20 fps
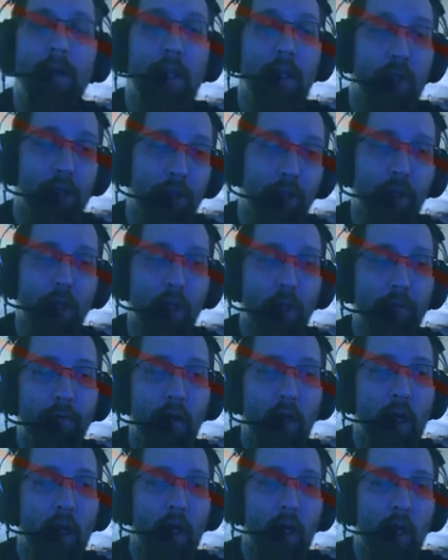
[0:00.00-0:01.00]
They should have.
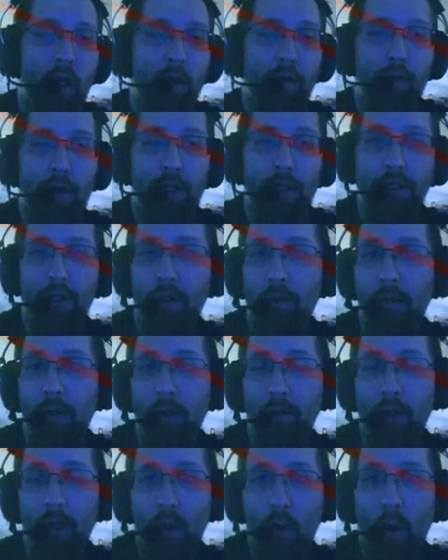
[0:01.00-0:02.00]
They should have
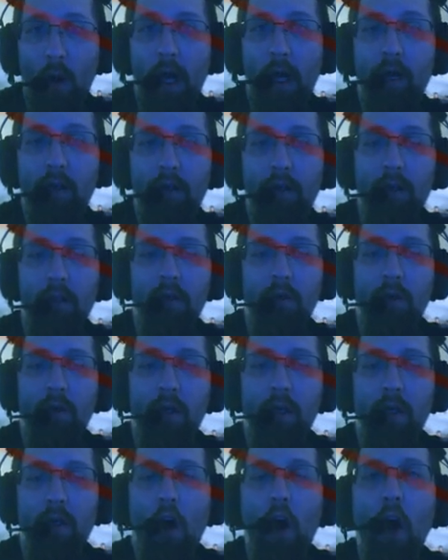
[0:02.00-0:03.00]
been required to.
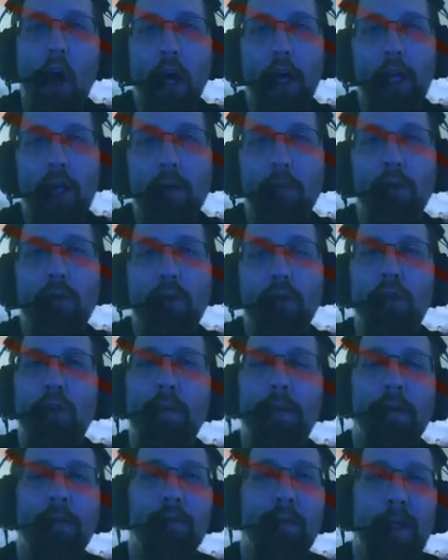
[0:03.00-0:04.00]
An honorable
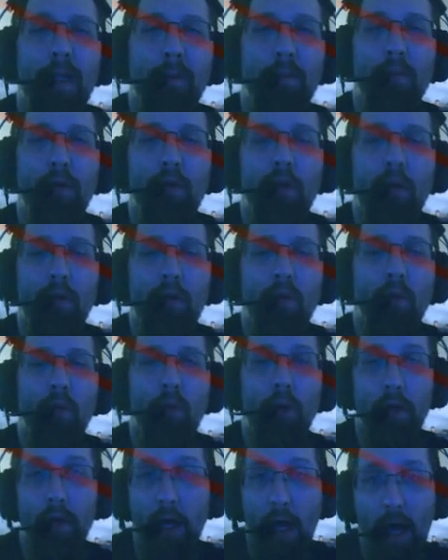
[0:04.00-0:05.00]
group of people
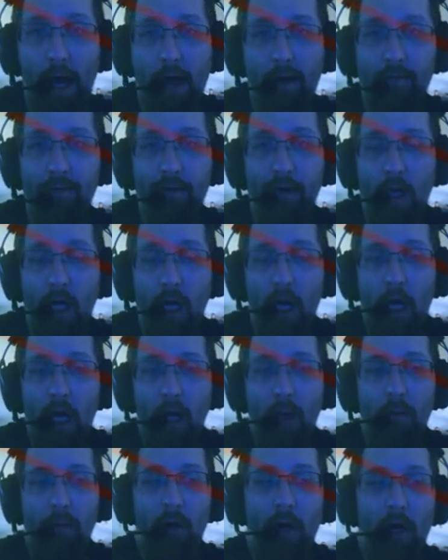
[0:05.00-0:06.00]
would have.
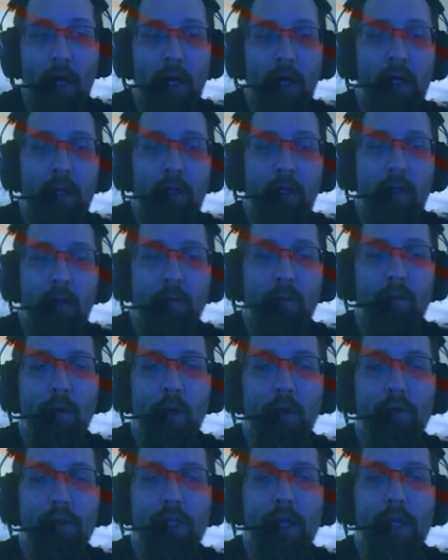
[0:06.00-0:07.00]
But
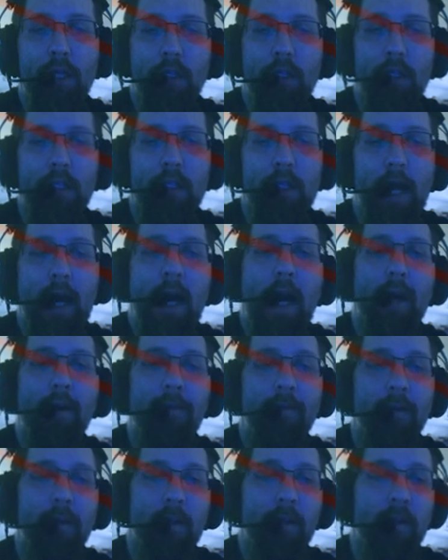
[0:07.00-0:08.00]
Mojang's
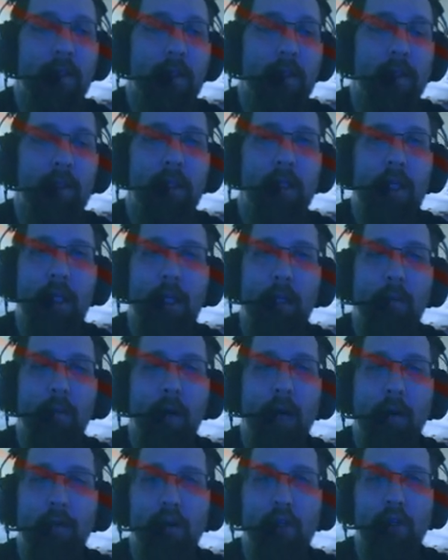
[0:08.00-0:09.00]
staff and this team
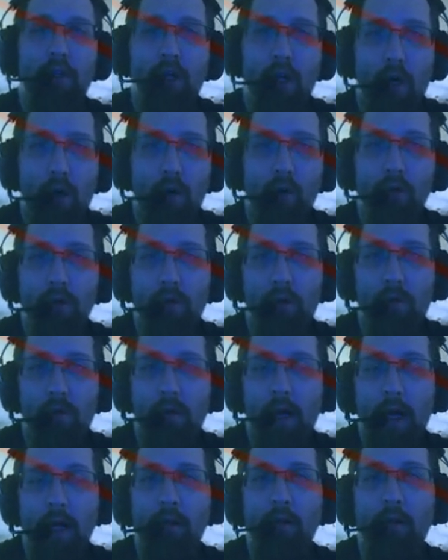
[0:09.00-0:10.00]
have shown
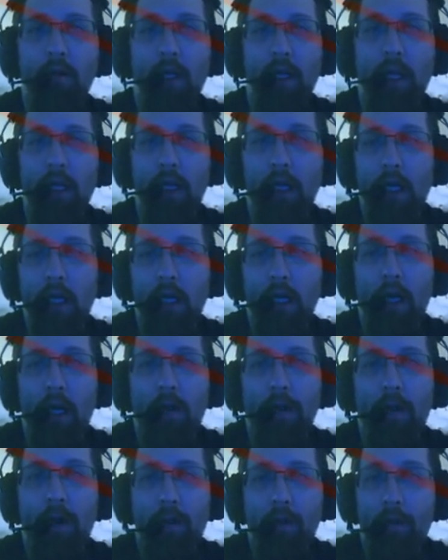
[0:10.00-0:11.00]
directly
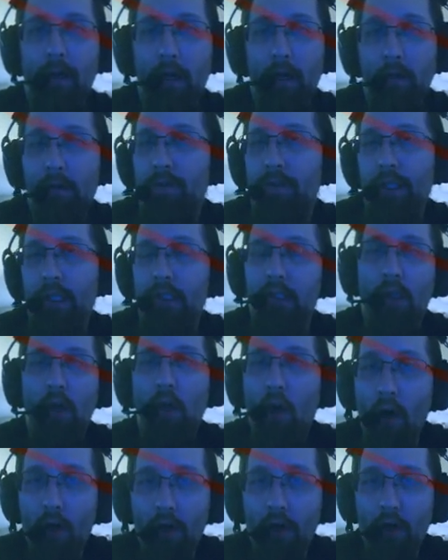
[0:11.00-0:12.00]
that they are
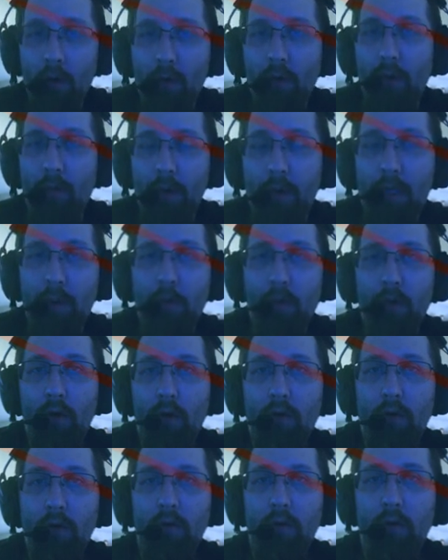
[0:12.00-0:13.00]
dishonorable
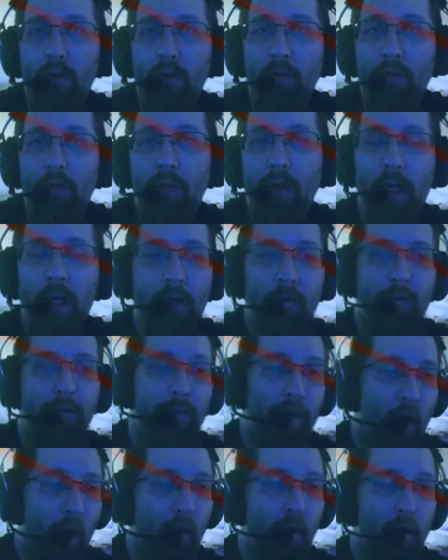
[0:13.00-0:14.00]
people. They didn't
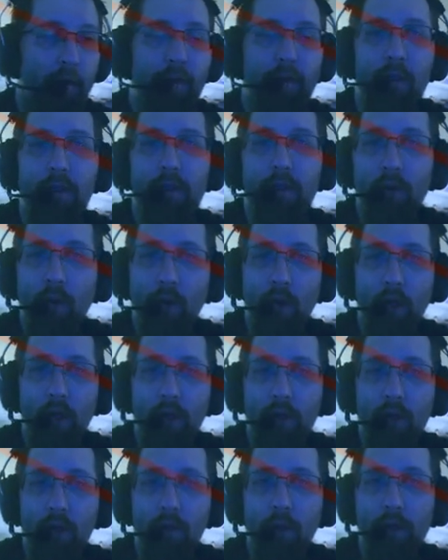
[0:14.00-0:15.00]
fall on their
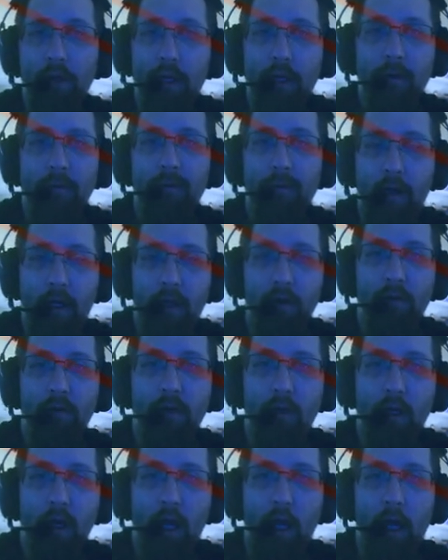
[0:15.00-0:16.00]
sword when they
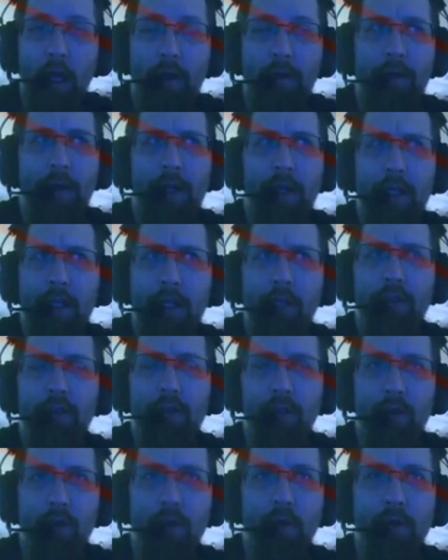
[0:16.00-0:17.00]
failed. They didn't
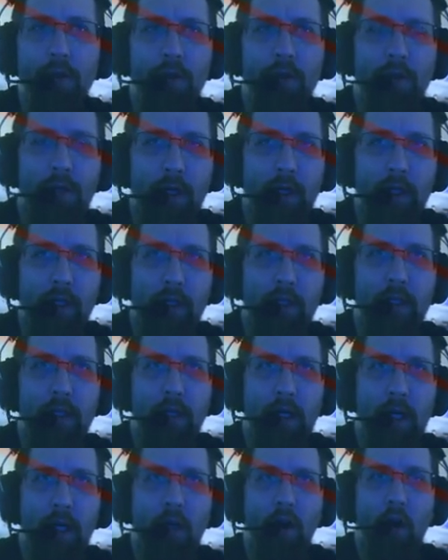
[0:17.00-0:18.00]
do the things
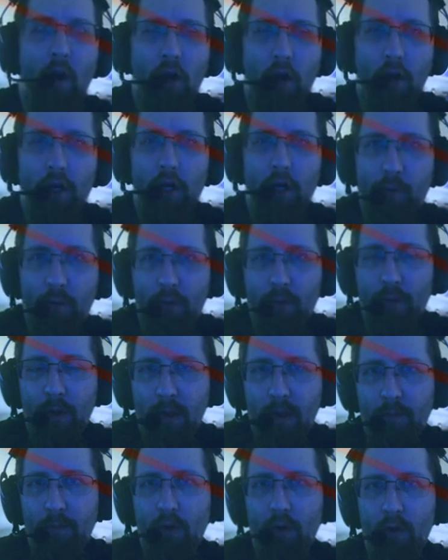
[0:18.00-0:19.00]
that honorable
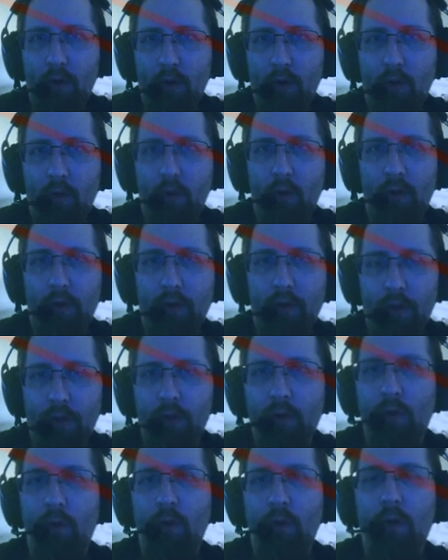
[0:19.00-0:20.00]
people would
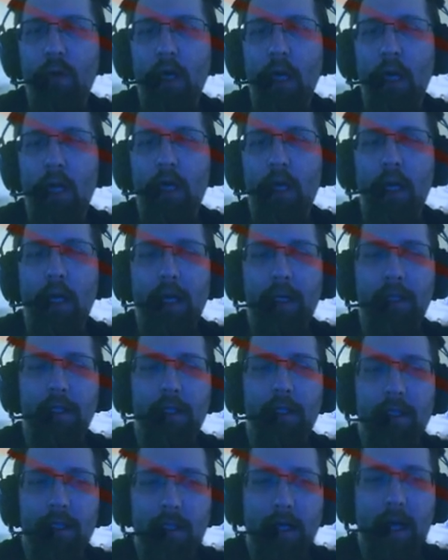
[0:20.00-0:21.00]
do.
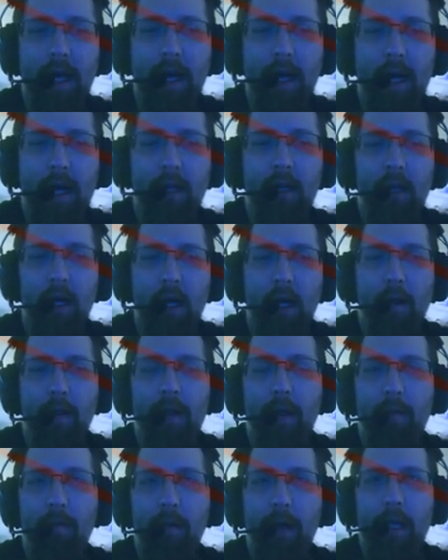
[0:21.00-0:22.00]
Instead,
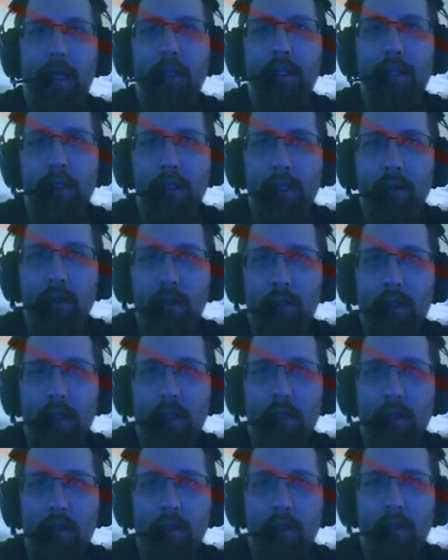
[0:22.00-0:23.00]
they made
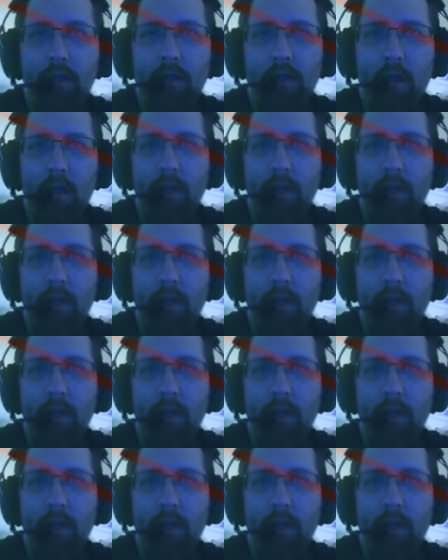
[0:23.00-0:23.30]
excuses.